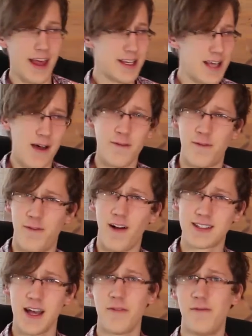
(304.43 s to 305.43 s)
That's some
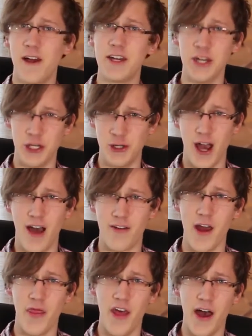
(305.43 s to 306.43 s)
fucked up fetish you have
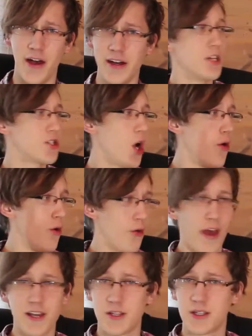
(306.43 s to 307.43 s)
right there. So
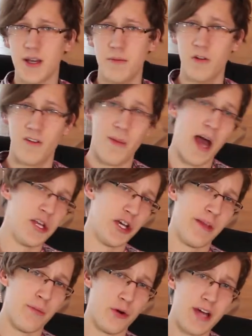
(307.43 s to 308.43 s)
thanks to some movie
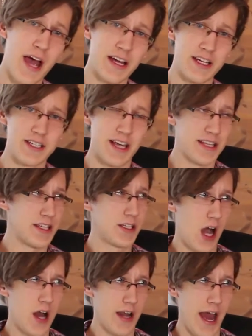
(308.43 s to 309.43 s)
magic, the protagonist gets a
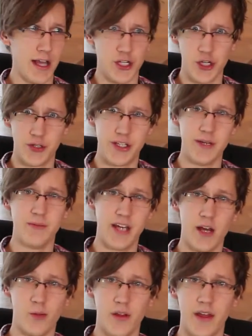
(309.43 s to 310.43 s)
gun and shoots him
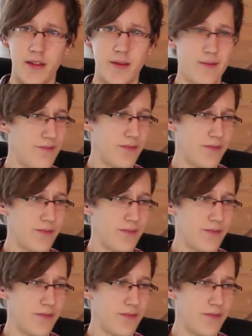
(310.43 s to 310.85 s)
dead with it.